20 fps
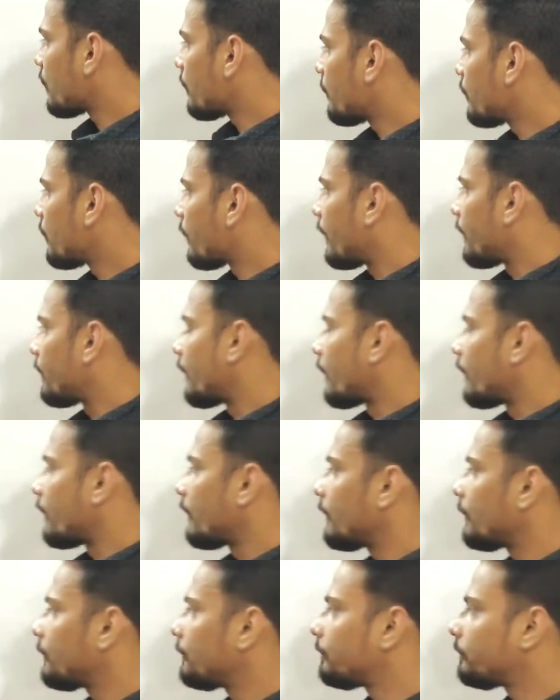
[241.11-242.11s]
going to be the right
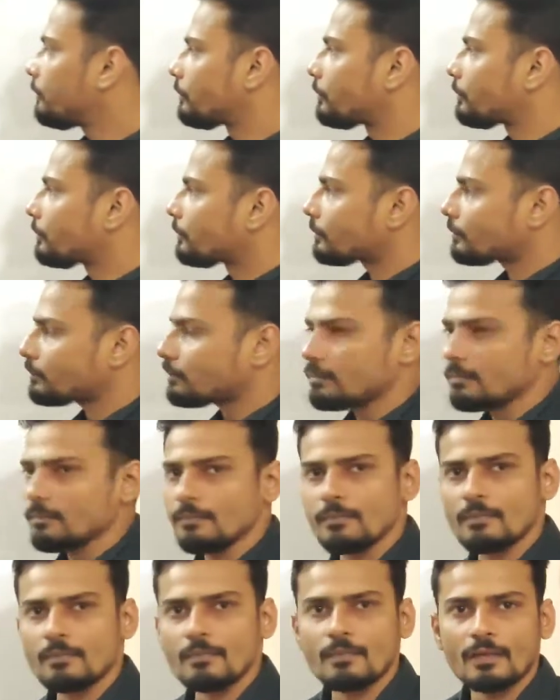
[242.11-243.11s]
angle.
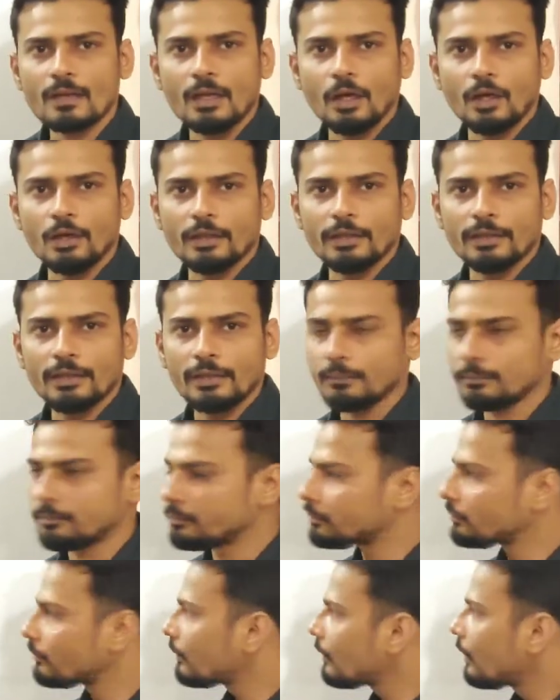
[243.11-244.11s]
All clear?
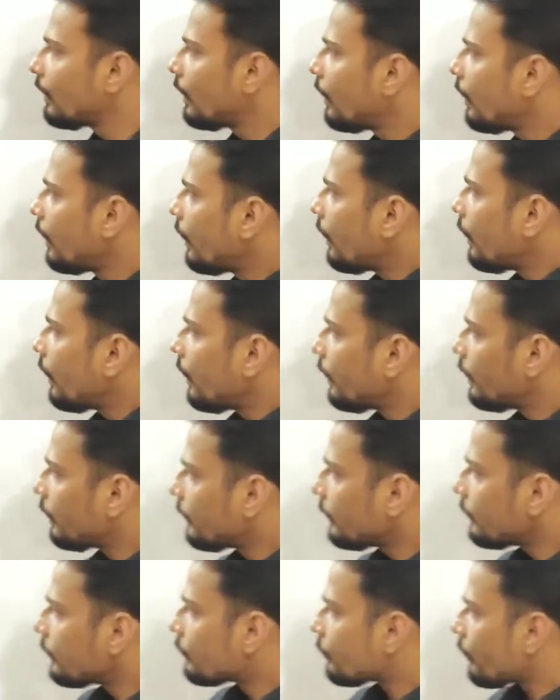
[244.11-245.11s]

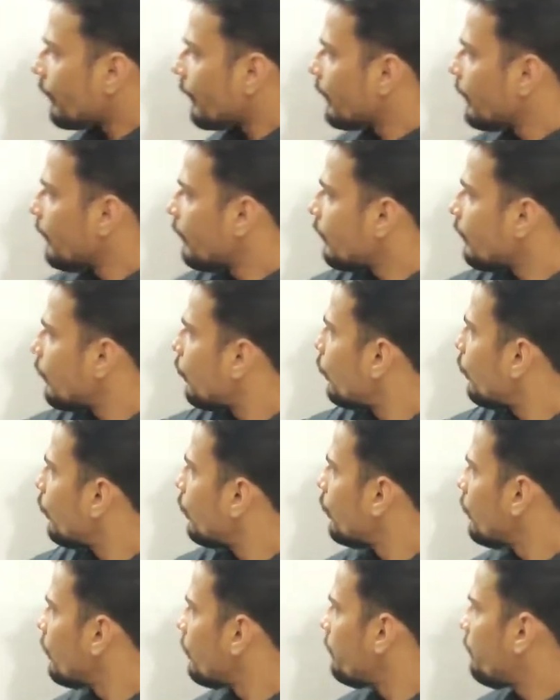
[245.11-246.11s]
Look into triangle
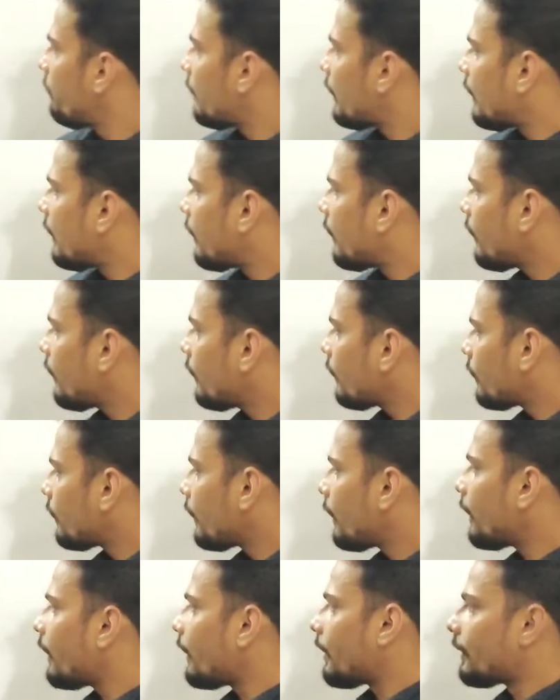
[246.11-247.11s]

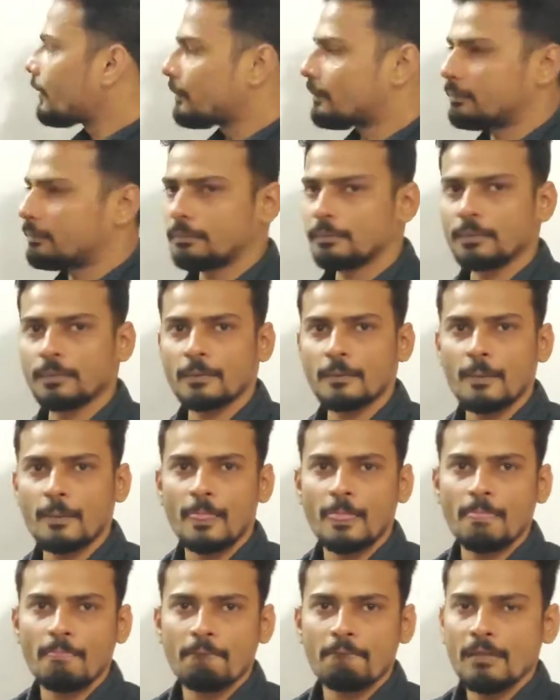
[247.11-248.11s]
OBE.
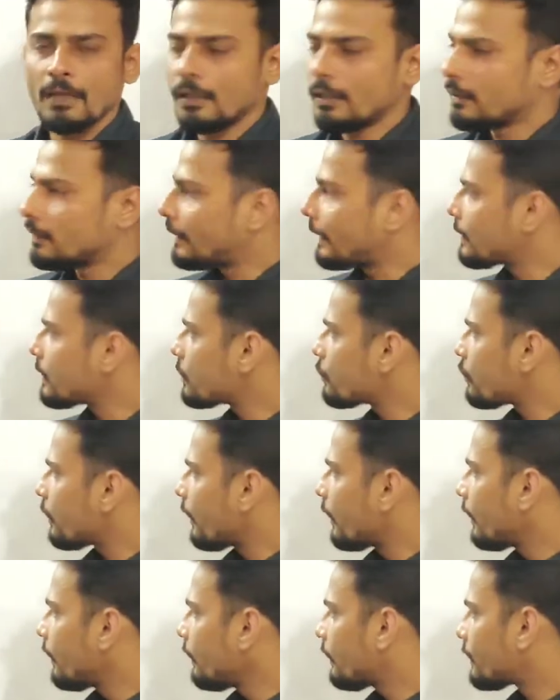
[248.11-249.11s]
That's a
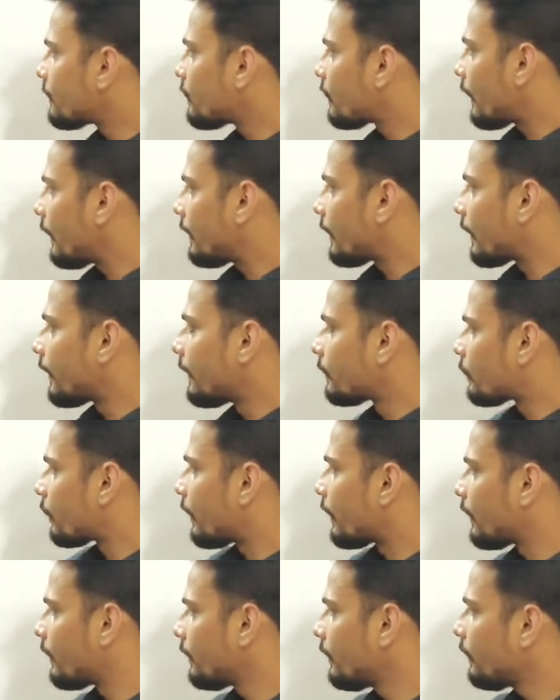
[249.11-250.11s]
triangle, that's a right angle
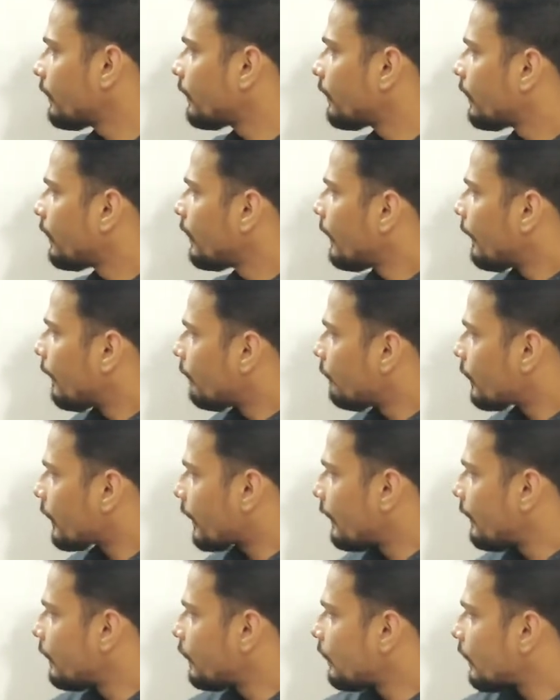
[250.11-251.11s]
triangle,
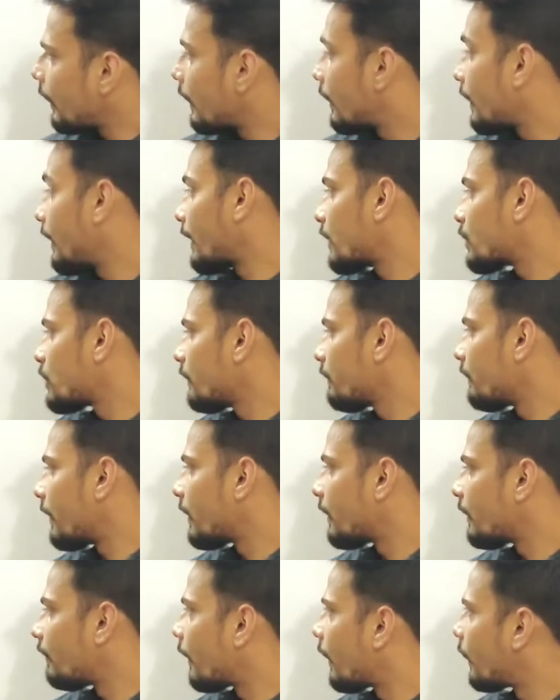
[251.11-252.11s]
where I can actually
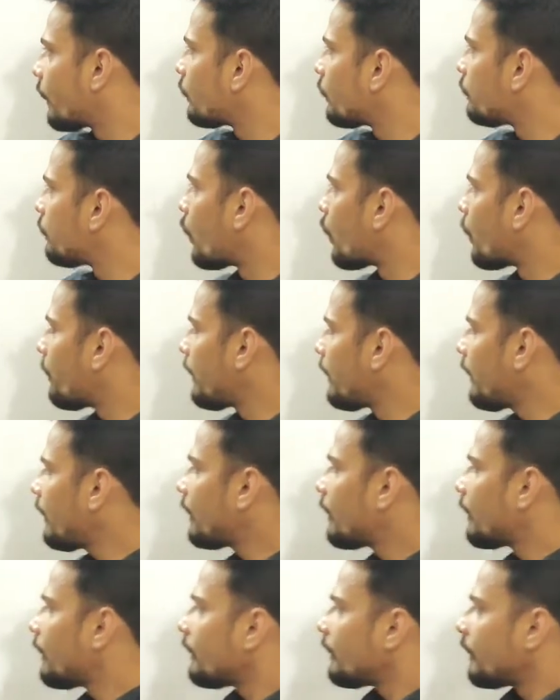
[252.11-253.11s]
find the value of
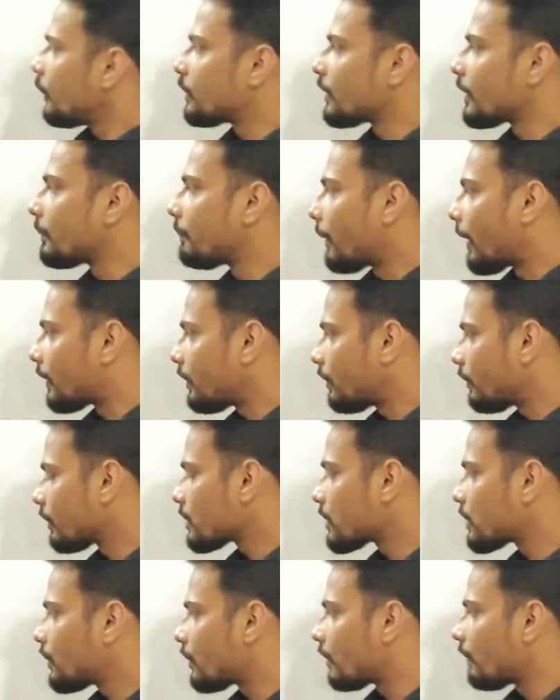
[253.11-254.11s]
OB using
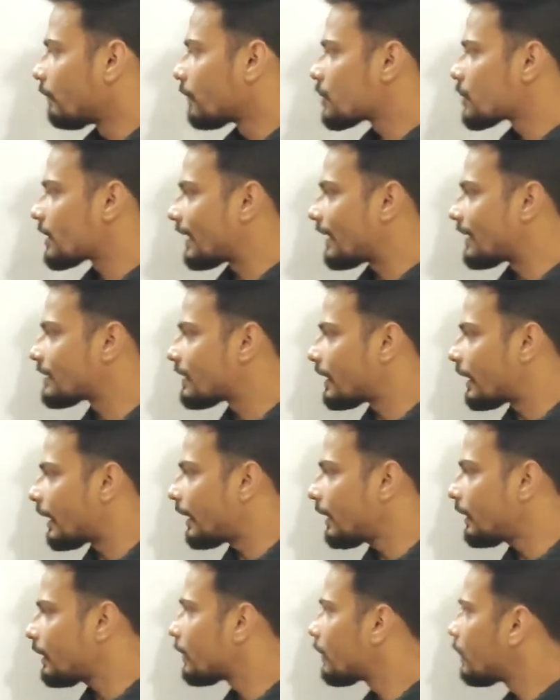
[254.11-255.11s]
Pythagoras theorem, which says
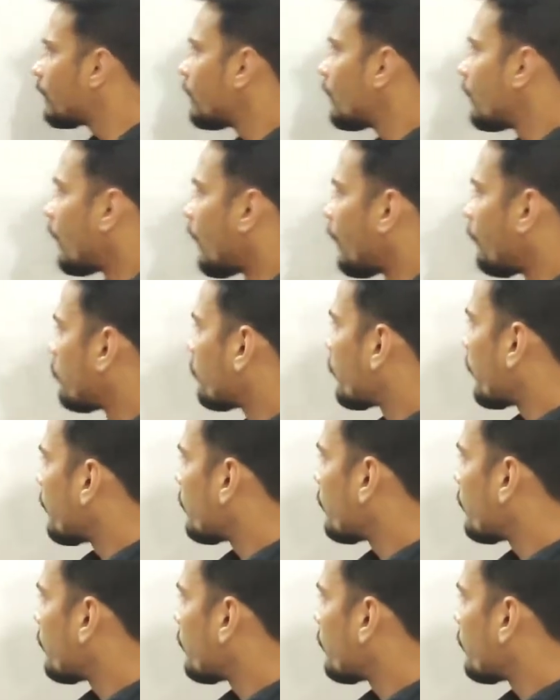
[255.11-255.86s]
that, I would